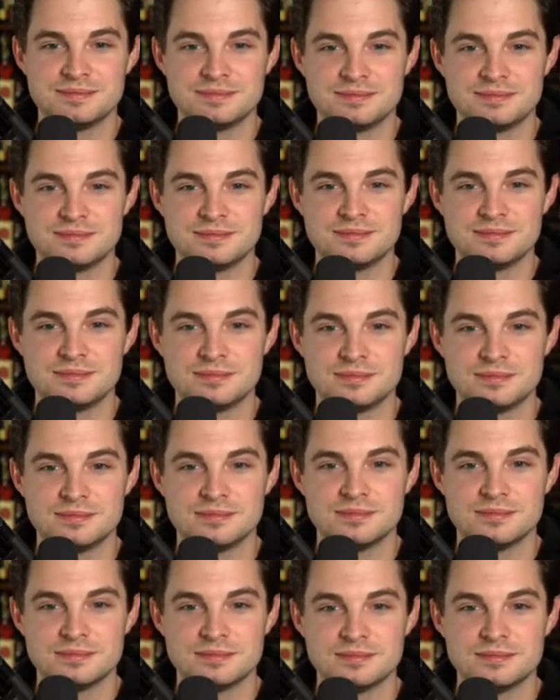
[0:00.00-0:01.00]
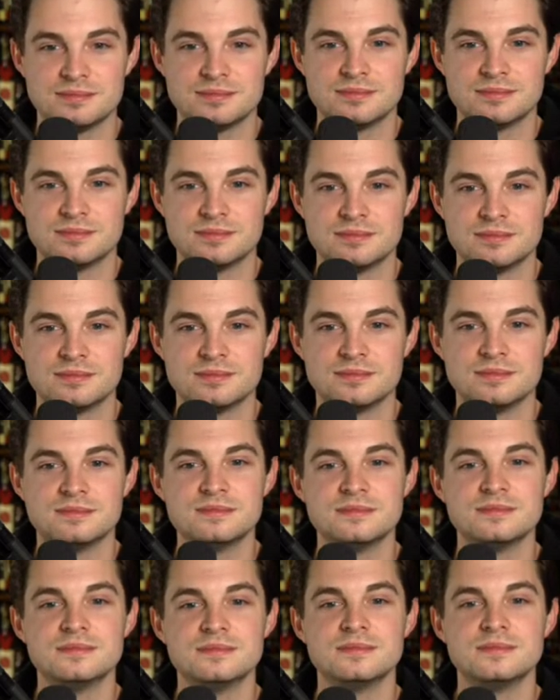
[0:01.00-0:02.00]

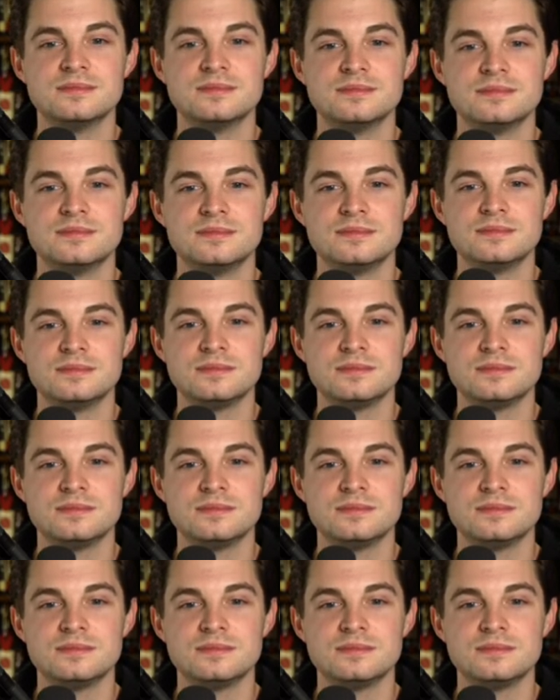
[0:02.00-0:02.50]
(no one is talking)